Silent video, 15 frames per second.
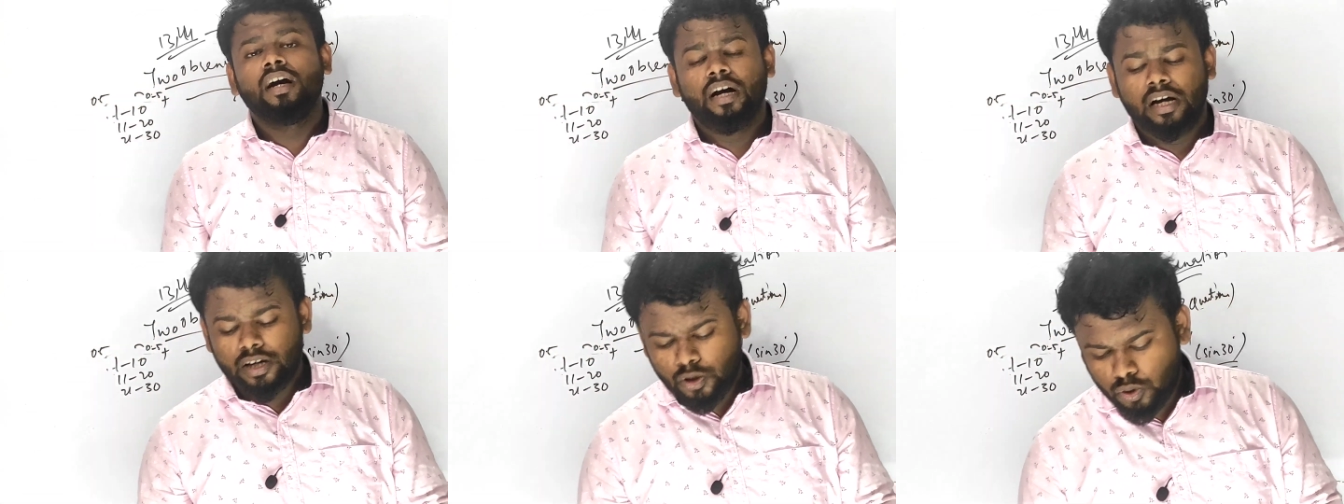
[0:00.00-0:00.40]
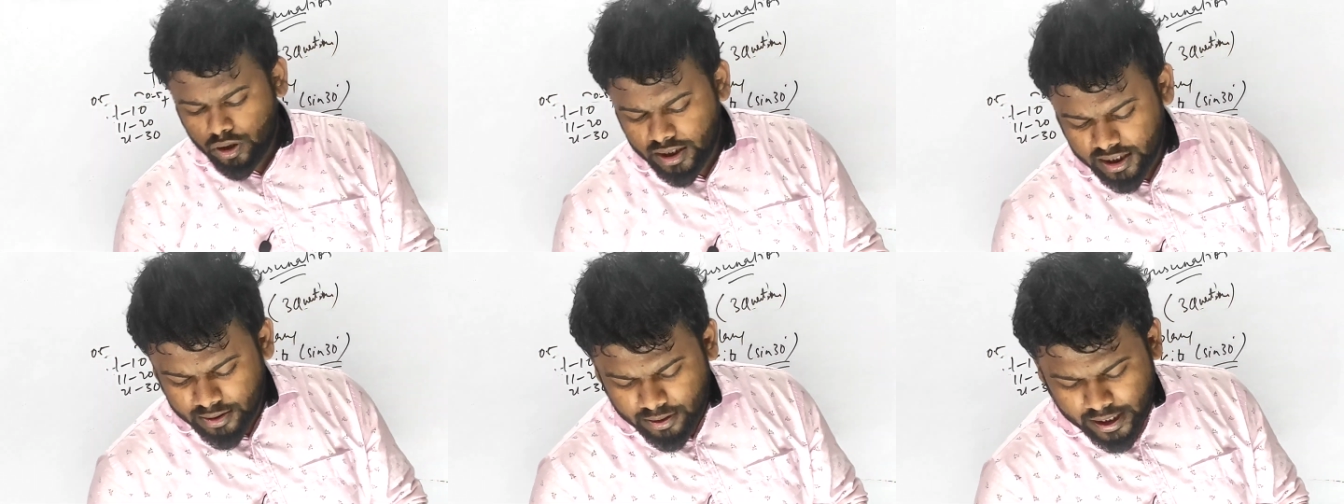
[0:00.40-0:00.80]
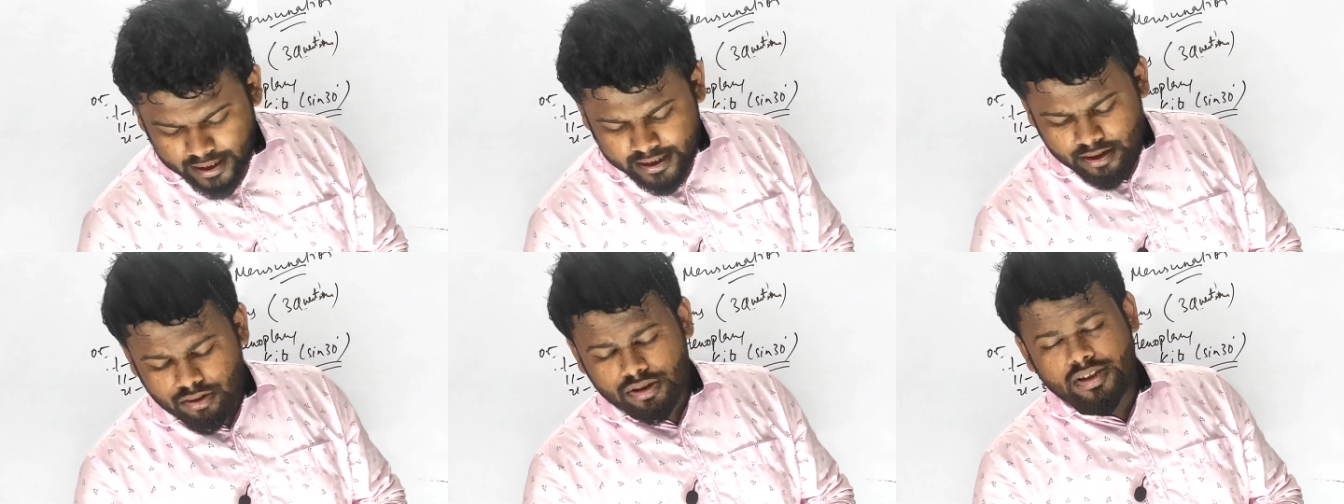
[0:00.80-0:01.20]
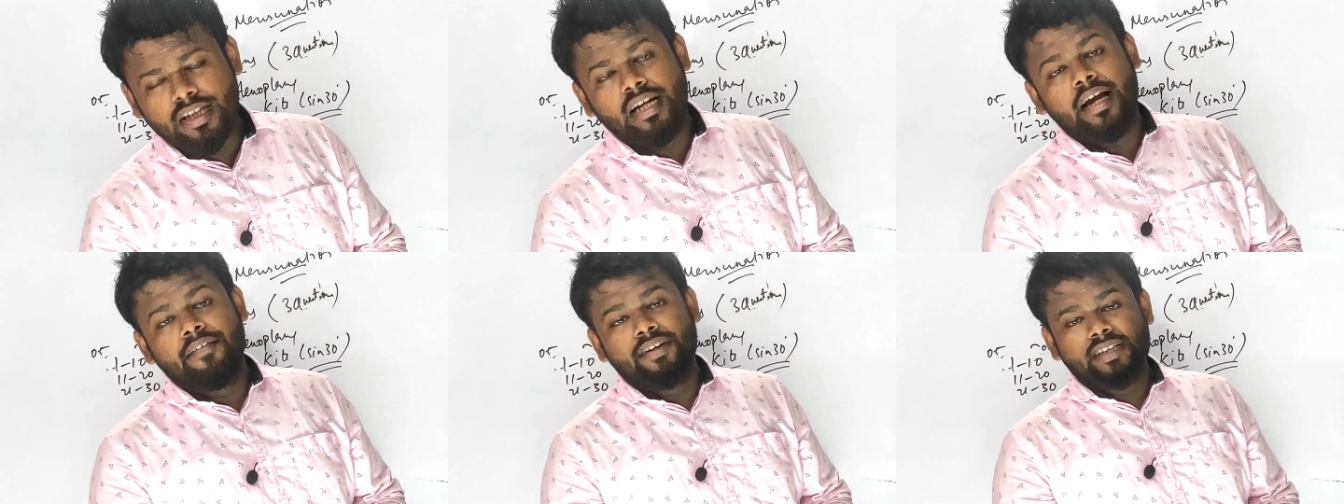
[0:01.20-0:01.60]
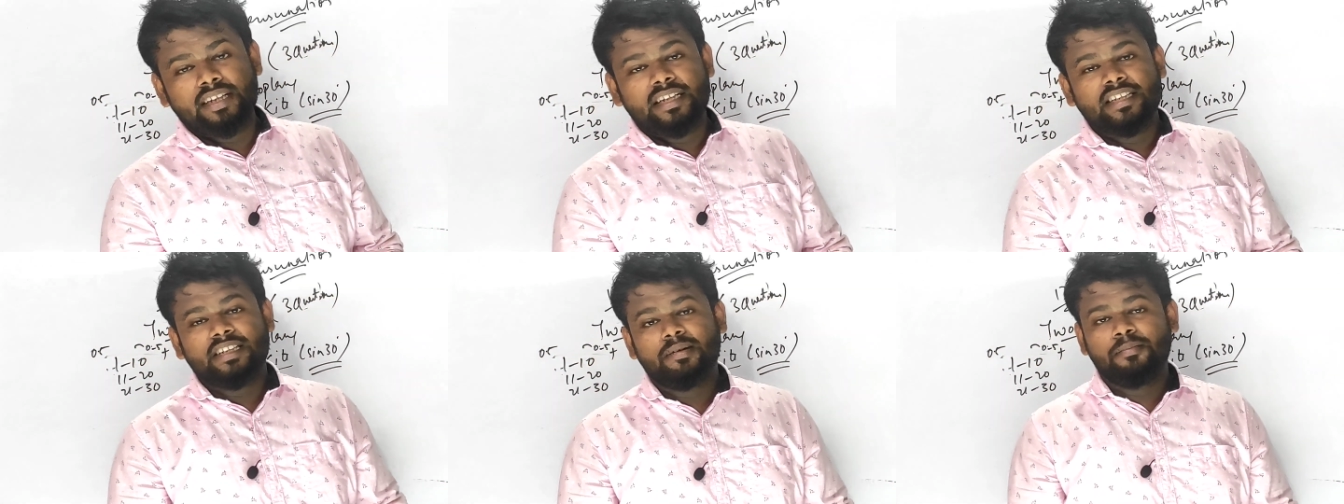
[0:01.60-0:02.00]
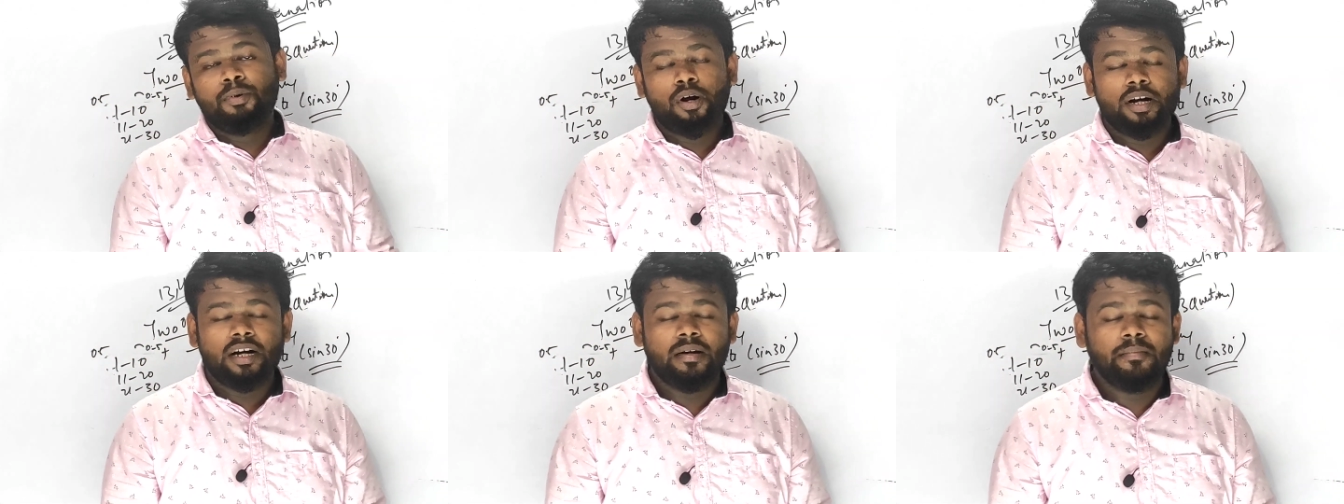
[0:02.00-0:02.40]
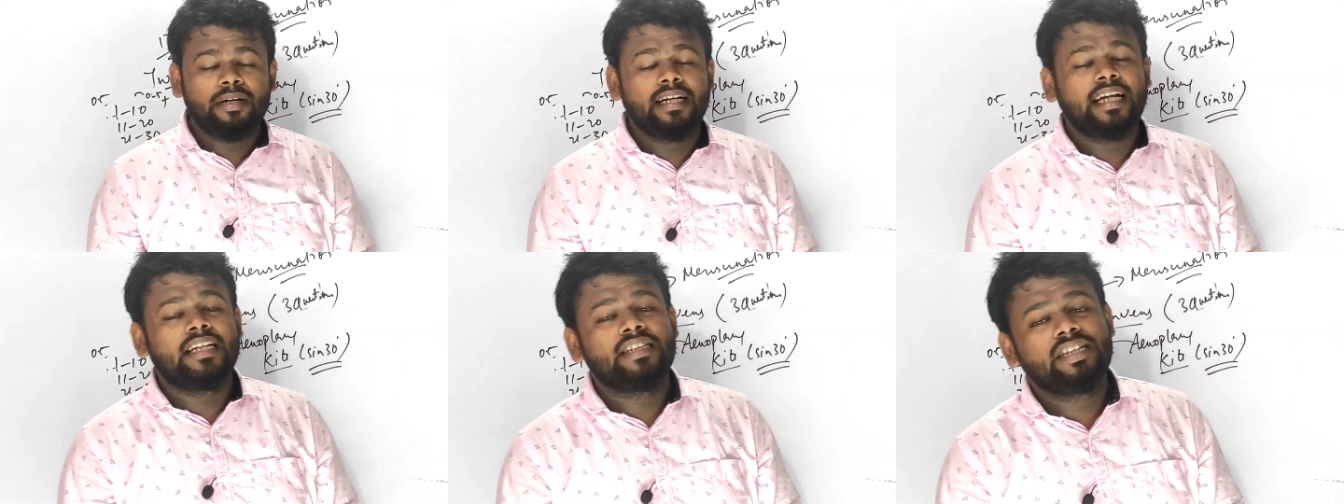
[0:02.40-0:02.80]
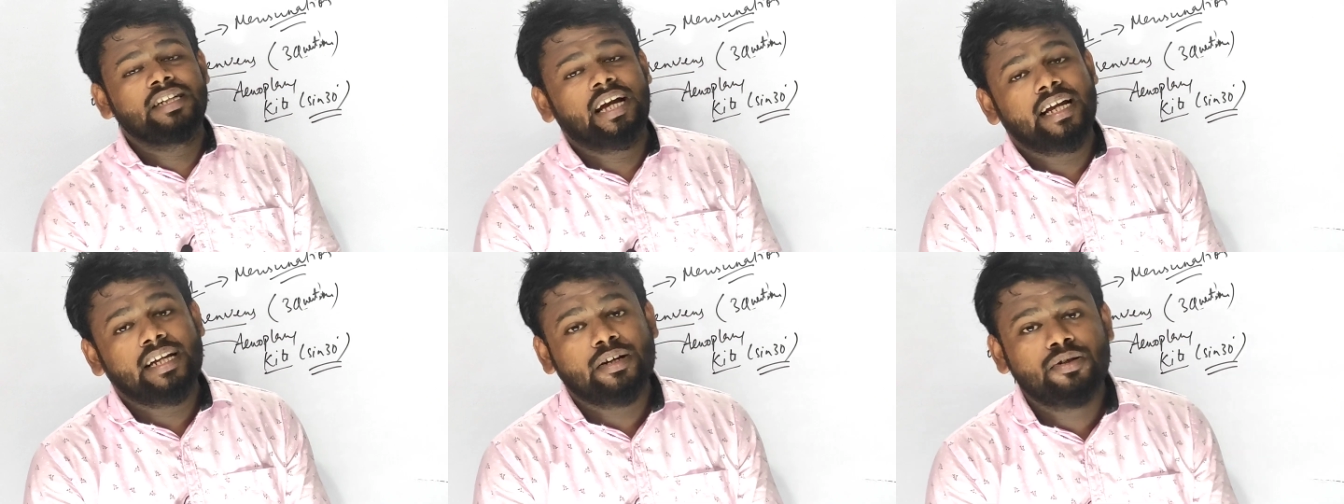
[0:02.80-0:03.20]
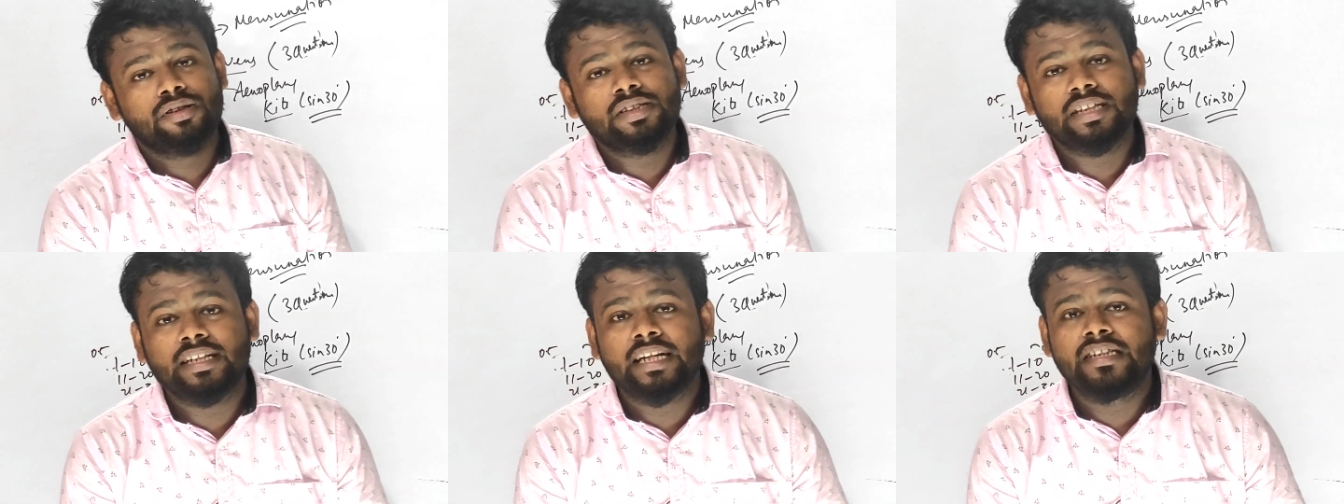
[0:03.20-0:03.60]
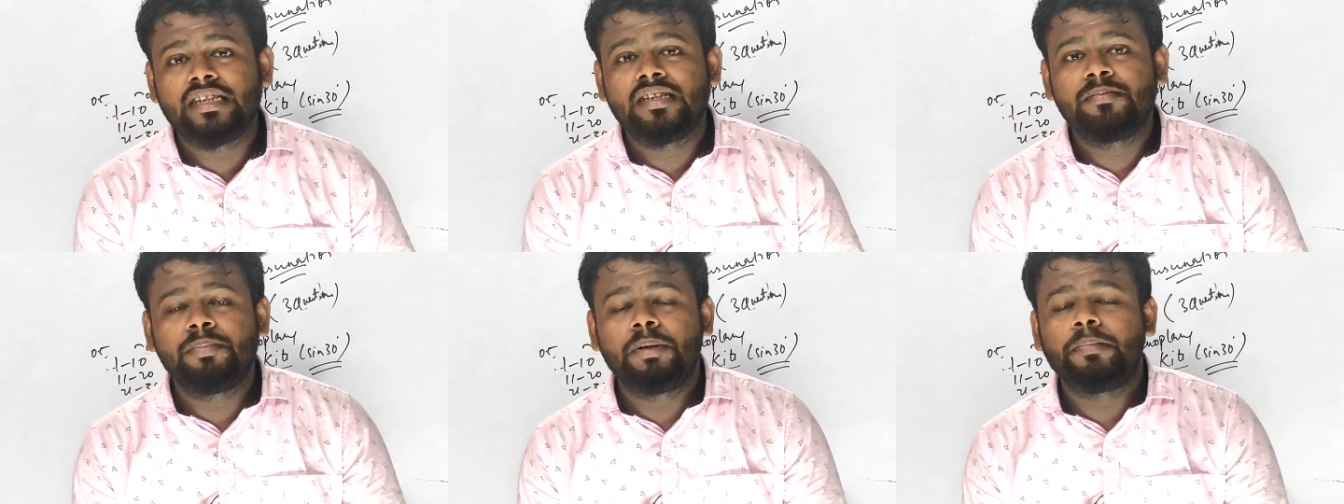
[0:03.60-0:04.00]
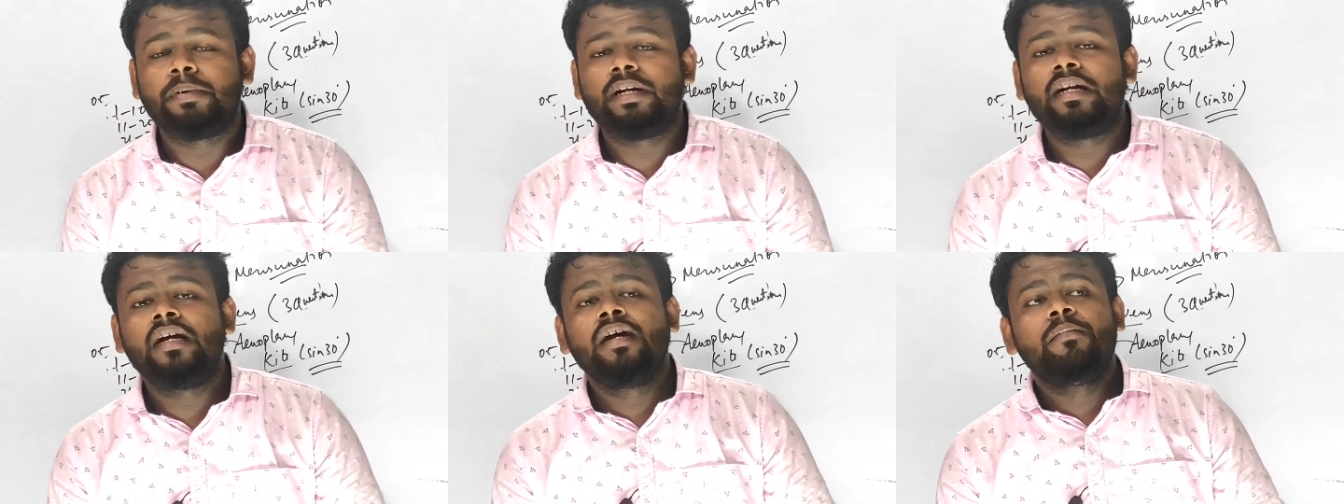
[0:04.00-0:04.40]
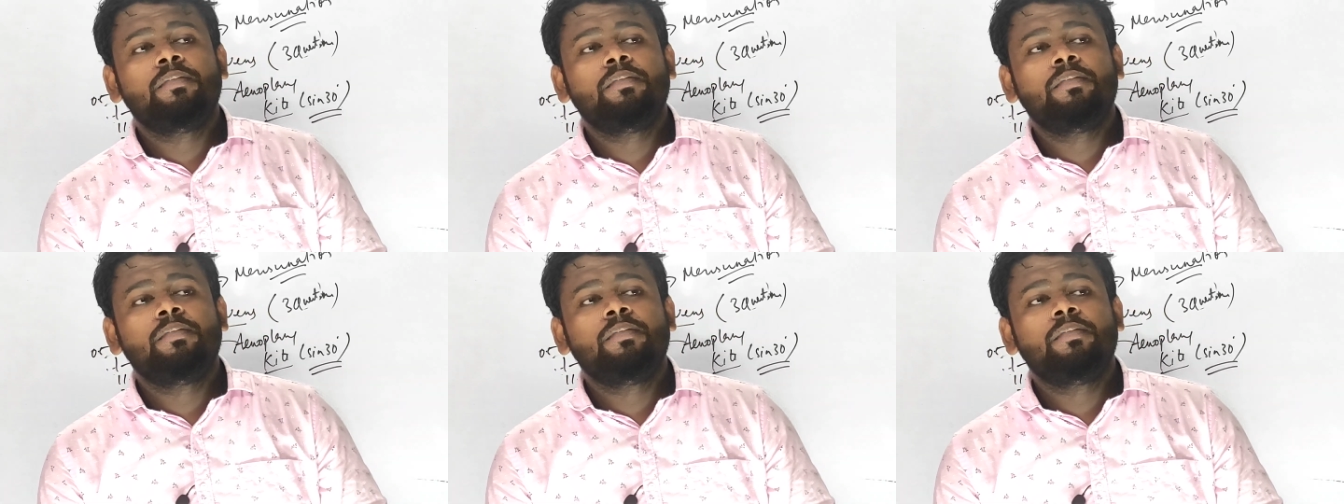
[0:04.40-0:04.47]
no need, I cannot say everything is important, but tangent, I cannot say tangent people,